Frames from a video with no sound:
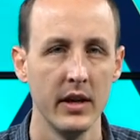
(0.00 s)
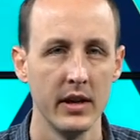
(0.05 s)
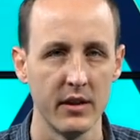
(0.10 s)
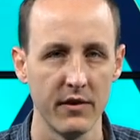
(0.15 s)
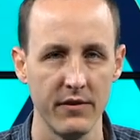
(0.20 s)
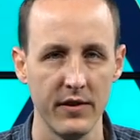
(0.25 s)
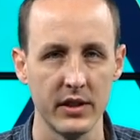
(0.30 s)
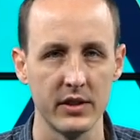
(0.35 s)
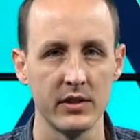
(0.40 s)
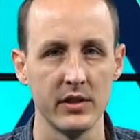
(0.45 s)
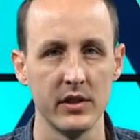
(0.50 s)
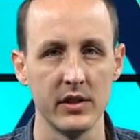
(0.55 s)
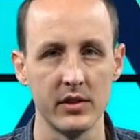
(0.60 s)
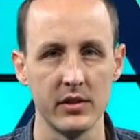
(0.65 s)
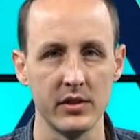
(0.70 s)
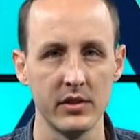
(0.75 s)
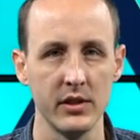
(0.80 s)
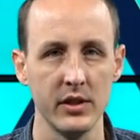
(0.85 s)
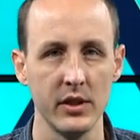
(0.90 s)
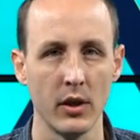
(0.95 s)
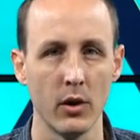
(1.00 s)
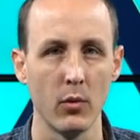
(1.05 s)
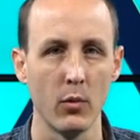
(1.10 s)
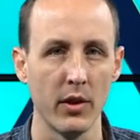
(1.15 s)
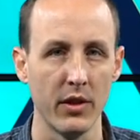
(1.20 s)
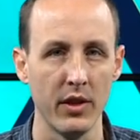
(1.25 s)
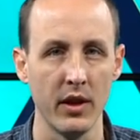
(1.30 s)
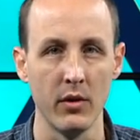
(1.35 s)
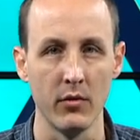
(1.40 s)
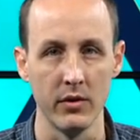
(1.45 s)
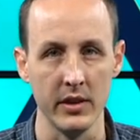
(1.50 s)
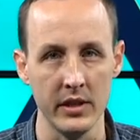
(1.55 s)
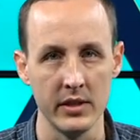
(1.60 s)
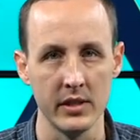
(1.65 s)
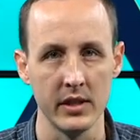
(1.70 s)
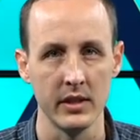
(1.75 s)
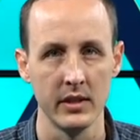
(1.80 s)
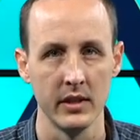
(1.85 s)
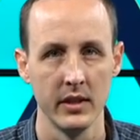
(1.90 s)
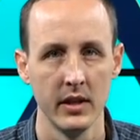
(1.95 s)
to fix this, you know, within
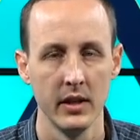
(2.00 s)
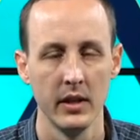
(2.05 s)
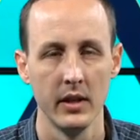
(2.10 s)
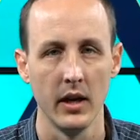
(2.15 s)
reason.